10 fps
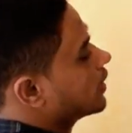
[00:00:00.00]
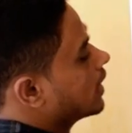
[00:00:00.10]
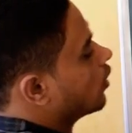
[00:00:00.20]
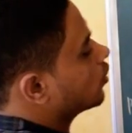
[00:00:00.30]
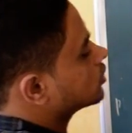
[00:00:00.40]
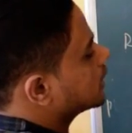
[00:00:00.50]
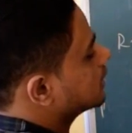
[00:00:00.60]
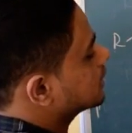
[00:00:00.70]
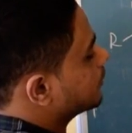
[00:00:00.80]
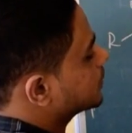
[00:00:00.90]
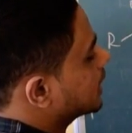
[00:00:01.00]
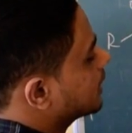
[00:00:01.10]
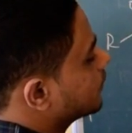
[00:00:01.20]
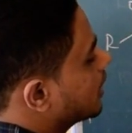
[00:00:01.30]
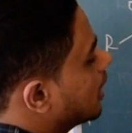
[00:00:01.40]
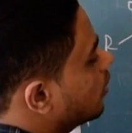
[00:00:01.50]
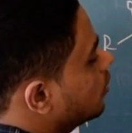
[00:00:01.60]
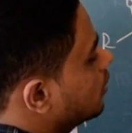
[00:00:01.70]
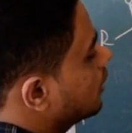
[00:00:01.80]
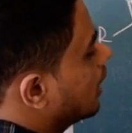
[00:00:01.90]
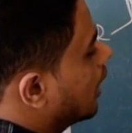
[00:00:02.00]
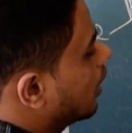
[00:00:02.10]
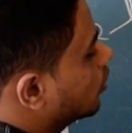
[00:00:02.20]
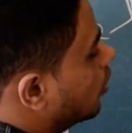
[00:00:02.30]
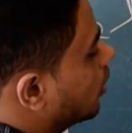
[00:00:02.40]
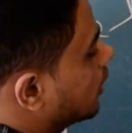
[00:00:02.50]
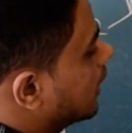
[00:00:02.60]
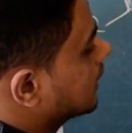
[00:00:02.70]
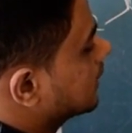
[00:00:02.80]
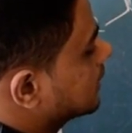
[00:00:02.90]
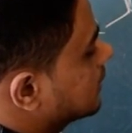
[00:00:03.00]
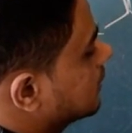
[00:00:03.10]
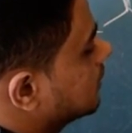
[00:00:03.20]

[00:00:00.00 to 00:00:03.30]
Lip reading: have in substrate we have alcohol like this,